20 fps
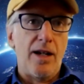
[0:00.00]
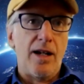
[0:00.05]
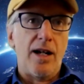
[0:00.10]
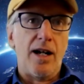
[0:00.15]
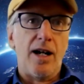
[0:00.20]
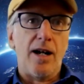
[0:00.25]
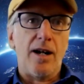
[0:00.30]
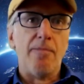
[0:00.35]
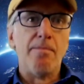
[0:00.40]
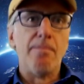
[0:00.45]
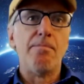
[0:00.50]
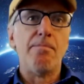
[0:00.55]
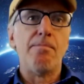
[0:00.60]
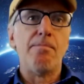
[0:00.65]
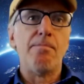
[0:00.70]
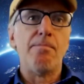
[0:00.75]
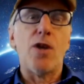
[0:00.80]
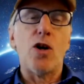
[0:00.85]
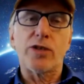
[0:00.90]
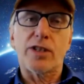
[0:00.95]
Uh,
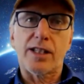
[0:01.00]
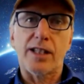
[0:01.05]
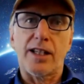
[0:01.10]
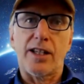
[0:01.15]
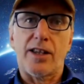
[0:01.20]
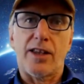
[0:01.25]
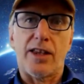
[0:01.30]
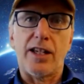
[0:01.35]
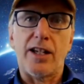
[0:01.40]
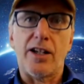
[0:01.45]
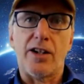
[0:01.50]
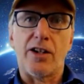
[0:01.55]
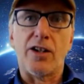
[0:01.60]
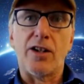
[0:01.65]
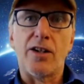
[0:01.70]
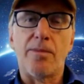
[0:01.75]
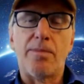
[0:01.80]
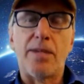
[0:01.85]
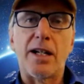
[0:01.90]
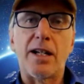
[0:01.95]
mostly
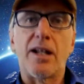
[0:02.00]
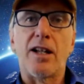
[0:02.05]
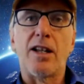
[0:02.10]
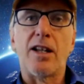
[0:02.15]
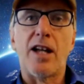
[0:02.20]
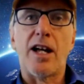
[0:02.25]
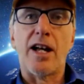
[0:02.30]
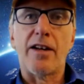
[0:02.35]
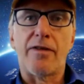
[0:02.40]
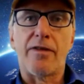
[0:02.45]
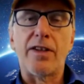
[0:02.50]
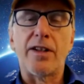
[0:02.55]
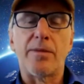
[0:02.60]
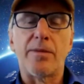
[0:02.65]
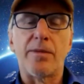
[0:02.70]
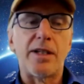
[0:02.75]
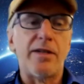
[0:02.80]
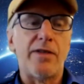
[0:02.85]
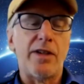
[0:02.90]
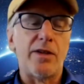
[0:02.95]
theater, but a lot of
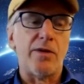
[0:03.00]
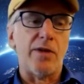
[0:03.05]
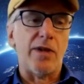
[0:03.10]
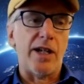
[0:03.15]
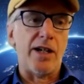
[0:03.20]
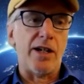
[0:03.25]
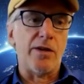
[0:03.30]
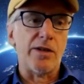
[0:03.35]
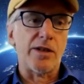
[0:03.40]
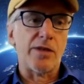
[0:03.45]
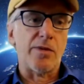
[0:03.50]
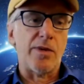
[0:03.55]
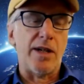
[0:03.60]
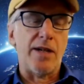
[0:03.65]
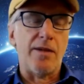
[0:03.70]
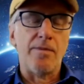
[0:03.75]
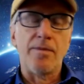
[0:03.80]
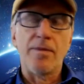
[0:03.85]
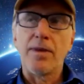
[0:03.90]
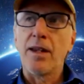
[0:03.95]
film, TV, and radio as
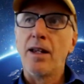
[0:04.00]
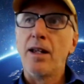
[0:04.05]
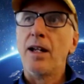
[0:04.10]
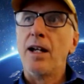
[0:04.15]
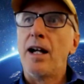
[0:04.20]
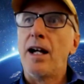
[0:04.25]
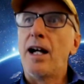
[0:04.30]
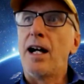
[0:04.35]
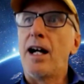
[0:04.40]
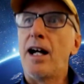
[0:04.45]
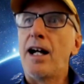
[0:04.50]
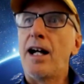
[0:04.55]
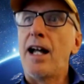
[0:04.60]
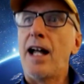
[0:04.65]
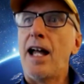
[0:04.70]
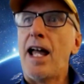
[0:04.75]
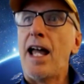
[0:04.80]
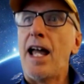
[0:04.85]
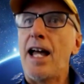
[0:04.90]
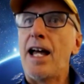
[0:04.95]
well. Uh,
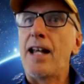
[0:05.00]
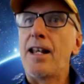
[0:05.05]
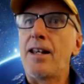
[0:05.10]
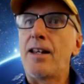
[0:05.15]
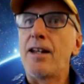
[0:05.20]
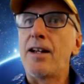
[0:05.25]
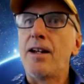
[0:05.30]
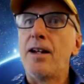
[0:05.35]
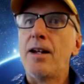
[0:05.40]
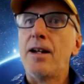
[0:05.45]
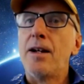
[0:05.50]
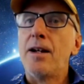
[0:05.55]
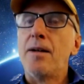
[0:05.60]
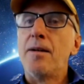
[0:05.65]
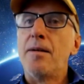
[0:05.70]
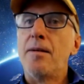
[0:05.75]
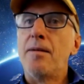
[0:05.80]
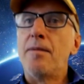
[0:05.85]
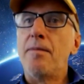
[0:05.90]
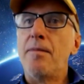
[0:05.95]
and
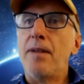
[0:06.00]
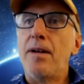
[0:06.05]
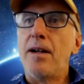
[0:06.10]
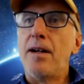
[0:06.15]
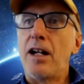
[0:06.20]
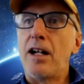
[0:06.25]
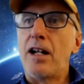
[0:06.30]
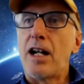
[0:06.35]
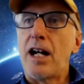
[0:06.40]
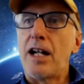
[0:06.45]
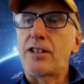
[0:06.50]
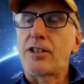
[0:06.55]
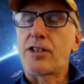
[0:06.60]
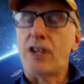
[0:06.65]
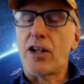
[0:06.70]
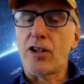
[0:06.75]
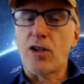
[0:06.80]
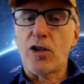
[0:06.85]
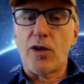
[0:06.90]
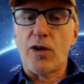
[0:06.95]
I, I
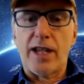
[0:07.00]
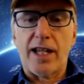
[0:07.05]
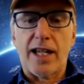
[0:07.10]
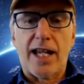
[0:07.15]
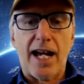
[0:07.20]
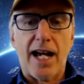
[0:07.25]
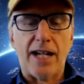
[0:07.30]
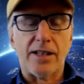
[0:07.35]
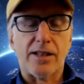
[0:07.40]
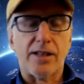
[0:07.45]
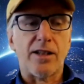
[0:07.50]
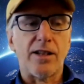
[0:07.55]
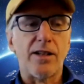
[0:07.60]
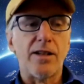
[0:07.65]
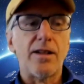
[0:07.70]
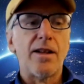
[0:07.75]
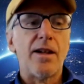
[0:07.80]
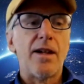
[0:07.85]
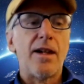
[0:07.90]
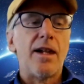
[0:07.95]
started going to the
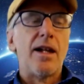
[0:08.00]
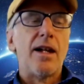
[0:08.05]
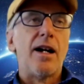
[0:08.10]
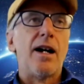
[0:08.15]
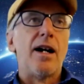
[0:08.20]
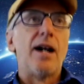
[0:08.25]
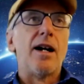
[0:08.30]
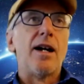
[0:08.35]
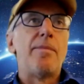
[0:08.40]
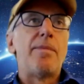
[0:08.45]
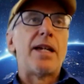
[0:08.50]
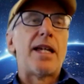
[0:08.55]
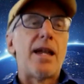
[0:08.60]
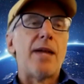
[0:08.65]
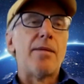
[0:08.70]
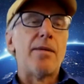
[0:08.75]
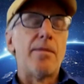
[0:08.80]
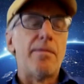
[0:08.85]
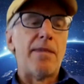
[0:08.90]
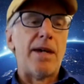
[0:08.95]
castle, uh,
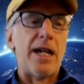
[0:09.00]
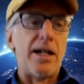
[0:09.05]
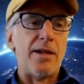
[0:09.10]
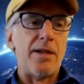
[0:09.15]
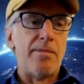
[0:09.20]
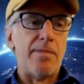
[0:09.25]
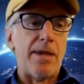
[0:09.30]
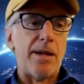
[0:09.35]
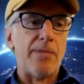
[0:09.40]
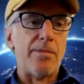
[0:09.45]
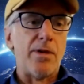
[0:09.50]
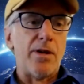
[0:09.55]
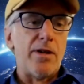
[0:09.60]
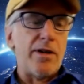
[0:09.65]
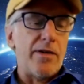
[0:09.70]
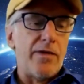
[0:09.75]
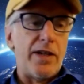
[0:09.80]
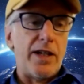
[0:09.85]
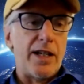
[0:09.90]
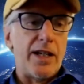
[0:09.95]
became a me- member
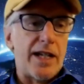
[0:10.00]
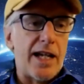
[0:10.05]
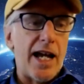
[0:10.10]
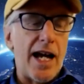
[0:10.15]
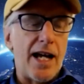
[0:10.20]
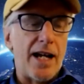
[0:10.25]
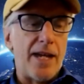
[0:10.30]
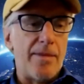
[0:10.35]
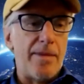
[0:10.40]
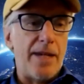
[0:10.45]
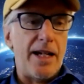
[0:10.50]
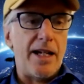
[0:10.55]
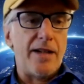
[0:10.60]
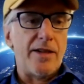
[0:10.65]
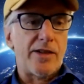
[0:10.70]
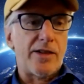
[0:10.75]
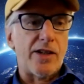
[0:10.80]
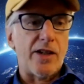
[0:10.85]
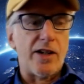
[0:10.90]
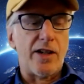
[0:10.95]
of the academy,
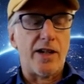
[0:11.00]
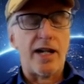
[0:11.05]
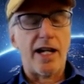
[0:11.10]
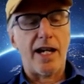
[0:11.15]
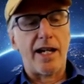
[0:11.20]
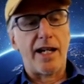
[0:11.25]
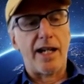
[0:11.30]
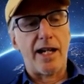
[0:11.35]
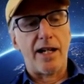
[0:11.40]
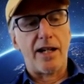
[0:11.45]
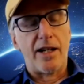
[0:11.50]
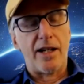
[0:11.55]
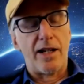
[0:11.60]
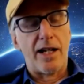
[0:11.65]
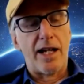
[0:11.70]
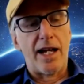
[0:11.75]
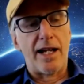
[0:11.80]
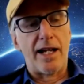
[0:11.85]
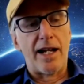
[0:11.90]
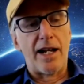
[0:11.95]
and started hanging
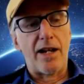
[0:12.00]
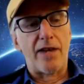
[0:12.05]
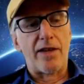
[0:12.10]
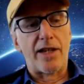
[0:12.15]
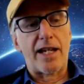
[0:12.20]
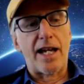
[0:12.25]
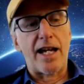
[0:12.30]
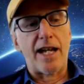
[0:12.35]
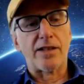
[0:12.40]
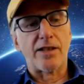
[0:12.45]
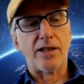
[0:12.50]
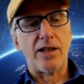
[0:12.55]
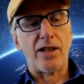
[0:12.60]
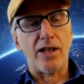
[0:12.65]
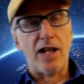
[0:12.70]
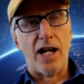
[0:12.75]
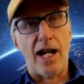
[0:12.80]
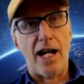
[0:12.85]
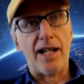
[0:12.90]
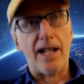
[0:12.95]
hanging out of the castle a
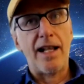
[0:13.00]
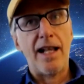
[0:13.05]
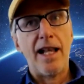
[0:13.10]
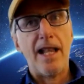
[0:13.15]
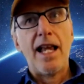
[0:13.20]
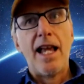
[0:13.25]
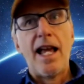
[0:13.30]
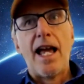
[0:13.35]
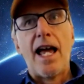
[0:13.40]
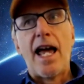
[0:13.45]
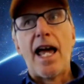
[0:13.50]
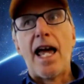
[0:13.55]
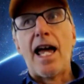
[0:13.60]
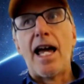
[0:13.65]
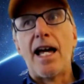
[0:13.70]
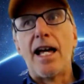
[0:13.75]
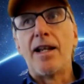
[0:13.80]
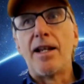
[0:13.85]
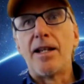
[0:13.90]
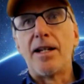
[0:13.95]
lot,
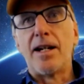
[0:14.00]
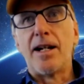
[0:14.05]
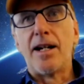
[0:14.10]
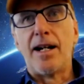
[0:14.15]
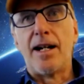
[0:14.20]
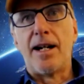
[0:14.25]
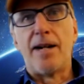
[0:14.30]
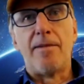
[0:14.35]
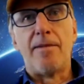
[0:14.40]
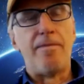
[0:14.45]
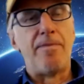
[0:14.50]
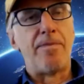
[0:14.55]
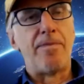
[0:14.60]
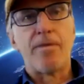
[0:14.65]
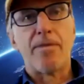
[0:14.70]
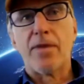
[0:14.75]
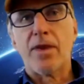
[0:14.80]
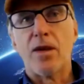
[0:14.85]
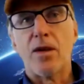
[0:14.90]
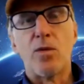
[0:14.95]
and um,
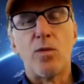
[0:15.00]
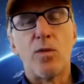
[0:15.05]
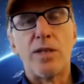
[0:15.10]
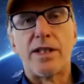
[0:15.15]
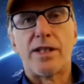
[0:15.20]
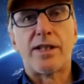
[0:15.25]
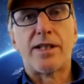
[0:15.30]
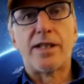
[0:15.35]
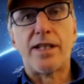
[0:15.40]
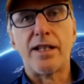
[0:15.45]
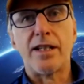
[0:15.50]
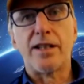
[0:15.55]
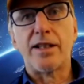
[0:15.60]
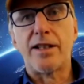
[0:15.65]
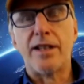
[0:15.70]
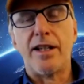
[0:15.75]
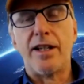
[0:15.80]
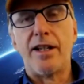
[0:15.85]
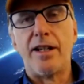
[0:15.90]
was still